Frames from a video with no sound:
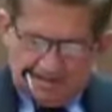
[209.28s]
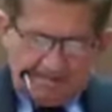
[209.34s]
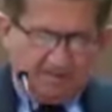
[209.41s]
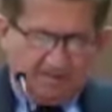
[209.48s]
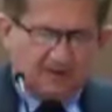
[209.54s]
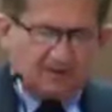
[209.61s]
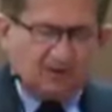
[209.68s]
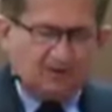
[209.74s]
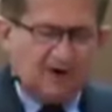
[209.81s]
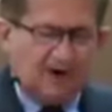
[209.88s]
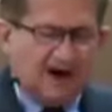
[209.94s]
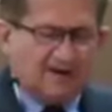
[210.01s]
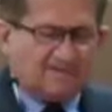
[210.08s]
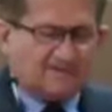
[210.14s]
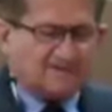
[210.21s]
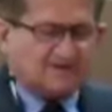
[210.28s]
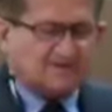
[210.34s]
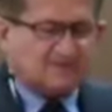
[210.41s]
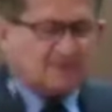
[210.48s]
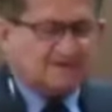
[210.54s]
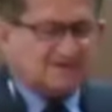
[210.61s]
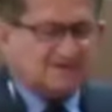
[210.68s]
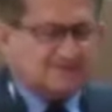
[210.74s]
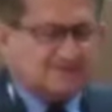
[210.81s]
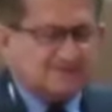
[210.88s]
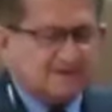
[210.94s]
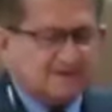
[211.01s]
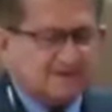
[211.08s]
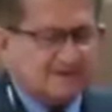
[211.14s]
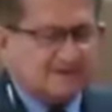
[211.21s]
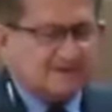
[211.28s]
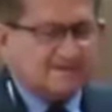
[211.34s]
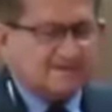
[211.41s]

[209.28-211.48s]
But we have responsibility.